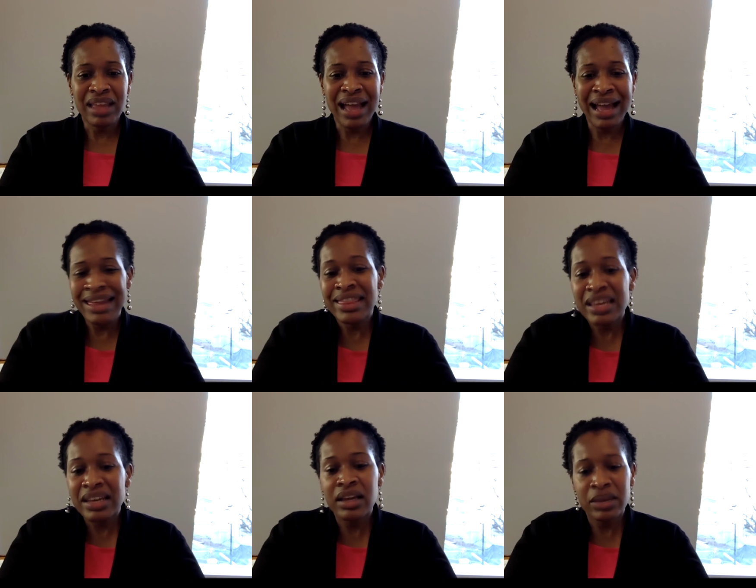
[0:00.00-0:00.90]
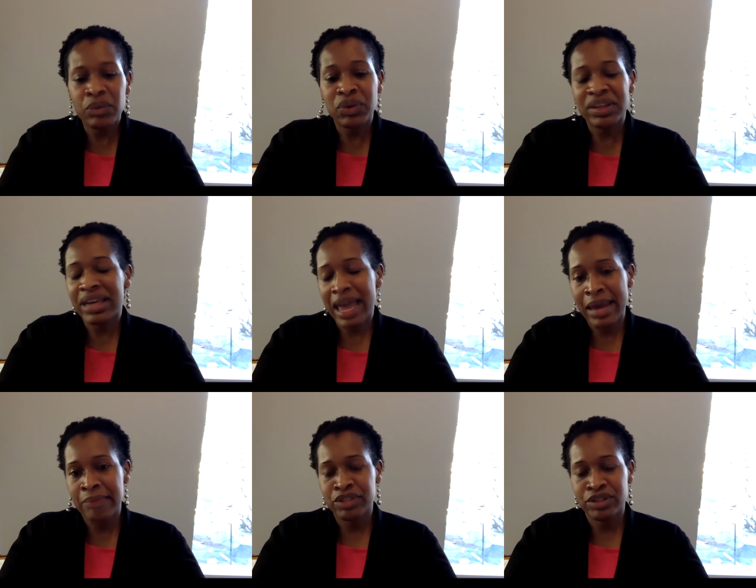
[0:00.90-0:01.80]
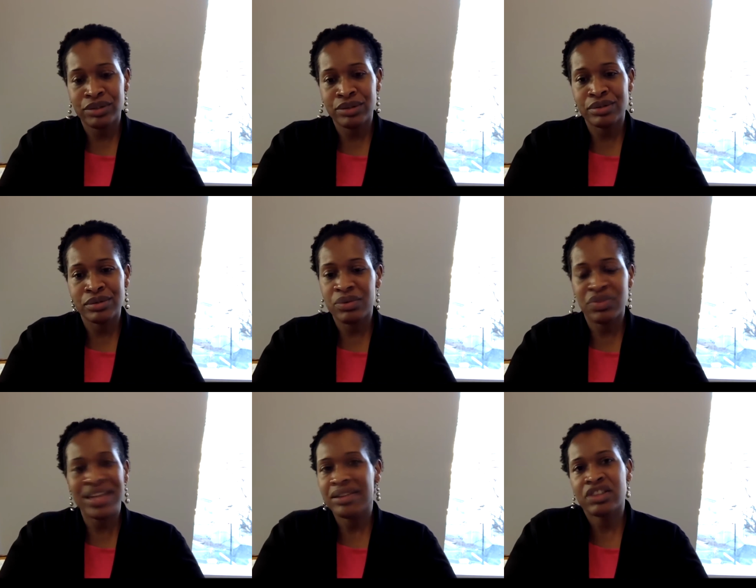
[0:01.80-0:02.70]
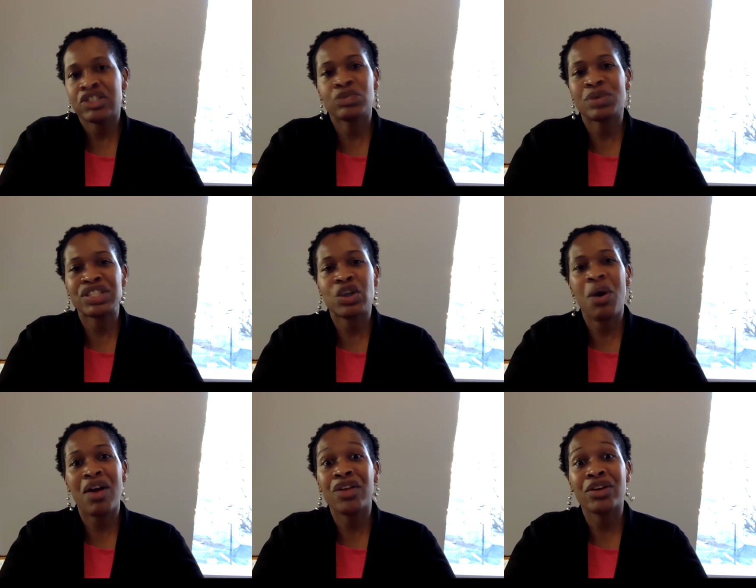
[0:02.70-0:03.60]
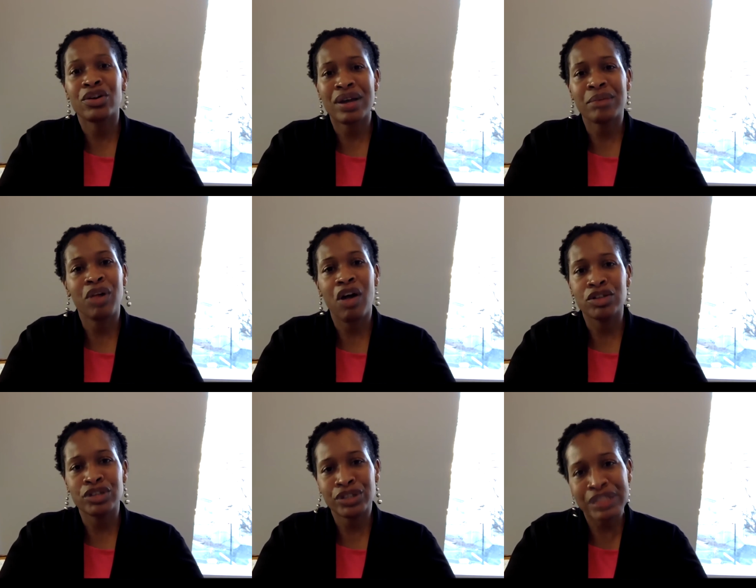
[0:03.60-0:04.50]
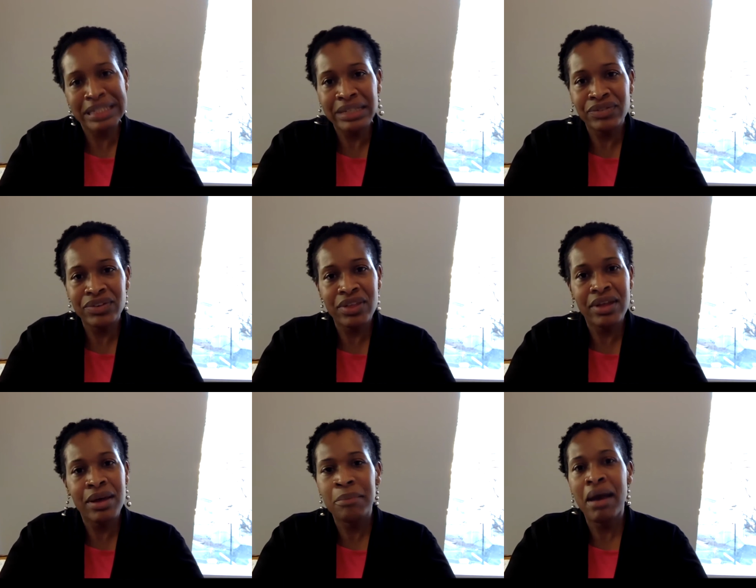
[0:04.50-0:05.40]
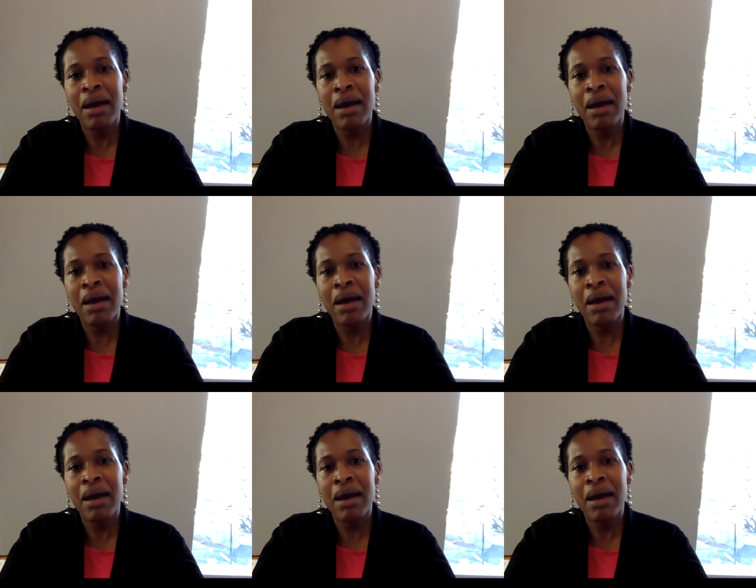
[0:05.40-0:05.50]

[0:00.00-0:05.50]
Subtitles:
I think it really came to, there just was no other credible alternative for them.